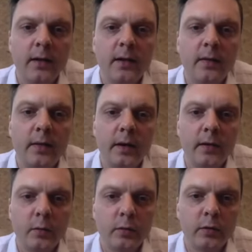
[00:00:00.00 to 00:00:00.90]

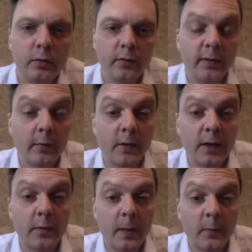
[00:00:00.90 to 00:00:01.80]
Then you would use
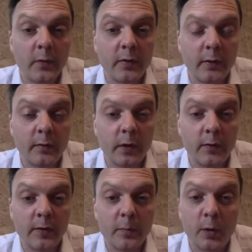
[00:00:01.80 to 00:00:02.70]
70 grams of
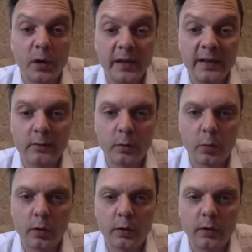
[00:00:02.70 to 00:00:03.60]
coffee per liter of
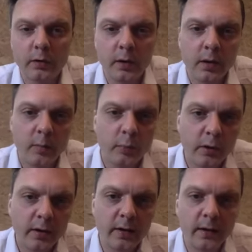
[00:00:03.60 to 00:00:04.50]
water,
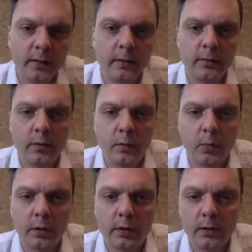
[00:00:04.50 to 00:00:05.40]
put it into the
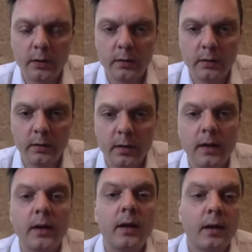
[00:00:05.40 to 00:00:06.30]
water,
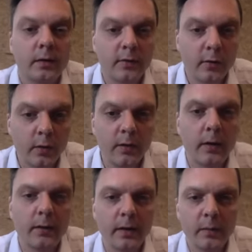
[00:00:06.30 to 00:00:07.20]
stir it
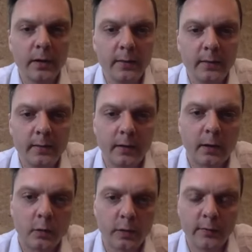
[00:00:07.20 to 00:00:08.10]
around a little bit, a
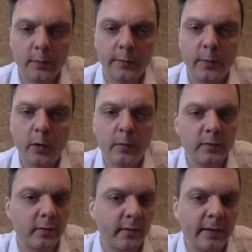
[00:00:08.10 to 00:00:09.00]
crustal form,
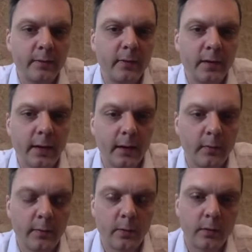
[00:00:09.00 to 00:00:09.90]
and just leave the
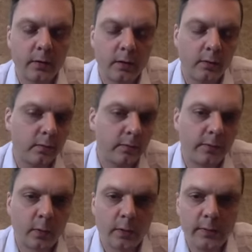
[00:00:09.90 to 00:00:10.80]
kettle for
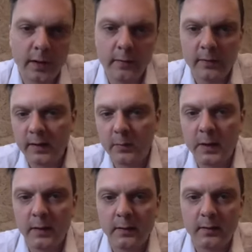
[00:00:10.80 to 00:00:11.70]
4, 5, 6
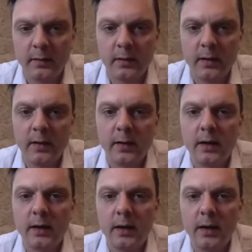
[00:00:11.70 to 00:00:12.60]
minutes.
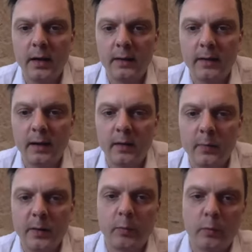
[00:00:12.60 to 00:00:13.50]
And then at the
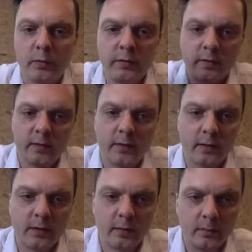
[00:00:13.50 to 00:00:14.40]
end, people would
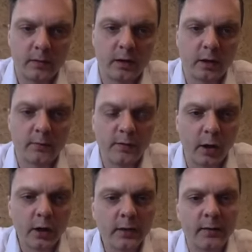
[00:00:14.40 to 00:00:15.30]
kind of
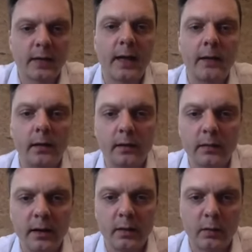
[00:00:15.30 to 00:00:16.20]
dunk the
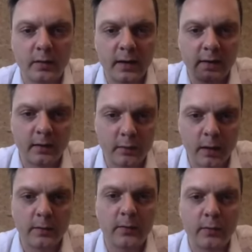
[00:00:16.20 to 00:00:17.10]
kettle in order to get the
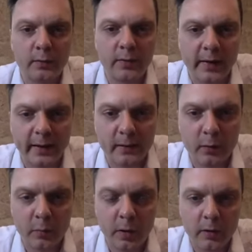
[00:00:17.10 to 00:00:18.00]
grounds to settle
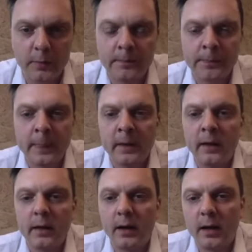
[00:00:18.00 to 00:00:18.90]
to the bottom.
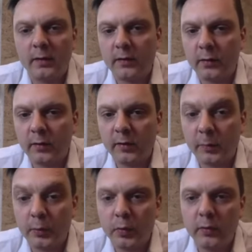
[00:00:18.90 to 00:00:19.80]
I just use a
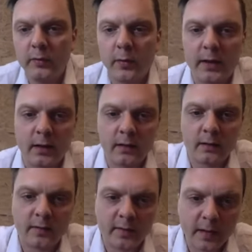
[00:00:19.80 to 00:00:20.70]
spoon so I
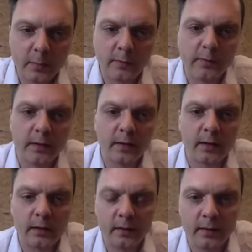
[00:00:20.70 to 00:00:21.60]
can skim off
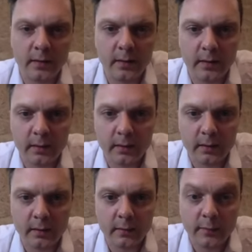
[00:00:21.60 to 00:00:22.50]
the
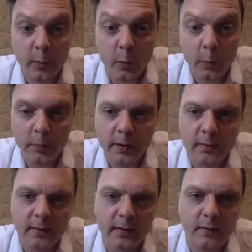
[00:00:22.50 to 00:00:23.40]
foam,
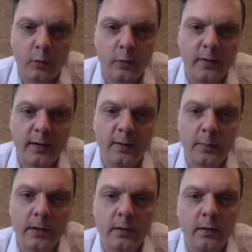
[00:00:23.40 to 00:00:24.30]
because that always tastes
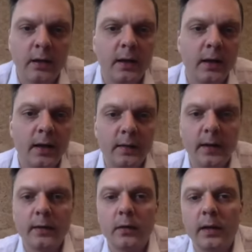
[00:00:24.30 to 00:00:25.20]
bitter. And
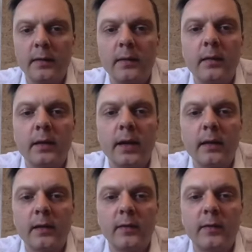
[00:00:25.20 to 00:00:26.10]
then you let the
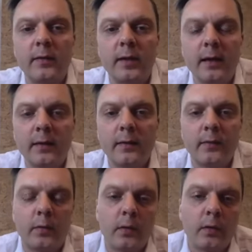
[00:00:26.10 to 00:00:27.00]
kettle
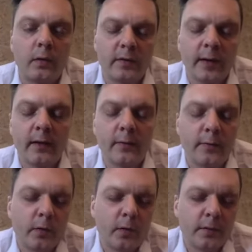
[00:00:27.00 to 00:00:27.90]
settle
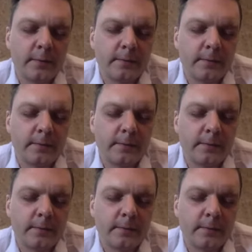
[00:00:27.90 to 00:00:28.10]
for